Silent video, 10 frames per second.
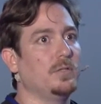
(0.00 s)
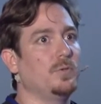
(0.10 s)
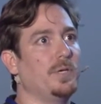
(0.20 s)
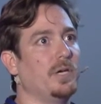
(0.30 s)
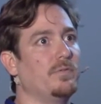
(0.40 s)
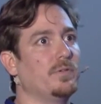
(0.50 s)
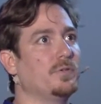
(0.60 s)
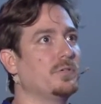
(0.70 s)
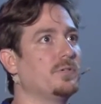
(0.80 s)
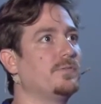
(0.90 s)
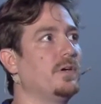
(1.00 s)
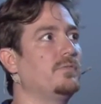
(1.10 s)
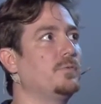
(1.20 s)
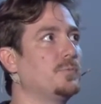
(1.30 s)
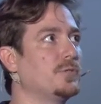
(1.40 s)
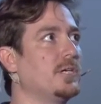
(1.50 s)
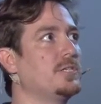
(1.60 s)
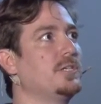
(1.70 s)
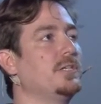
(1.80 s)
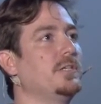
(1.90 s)
do we have a Docker file for
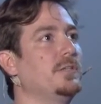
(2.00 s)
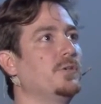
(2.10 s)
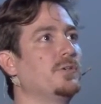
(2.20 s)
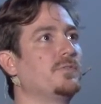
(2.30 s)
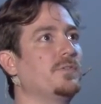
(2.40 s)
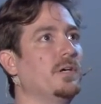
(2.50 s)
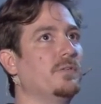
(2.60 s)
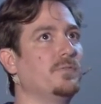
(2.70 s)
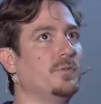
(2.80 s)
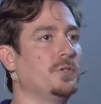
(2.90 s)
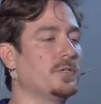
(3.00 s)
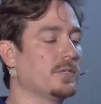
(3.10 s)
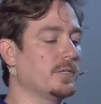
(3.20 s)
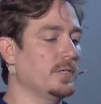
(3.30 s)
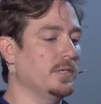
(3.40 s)
production and a Docker file for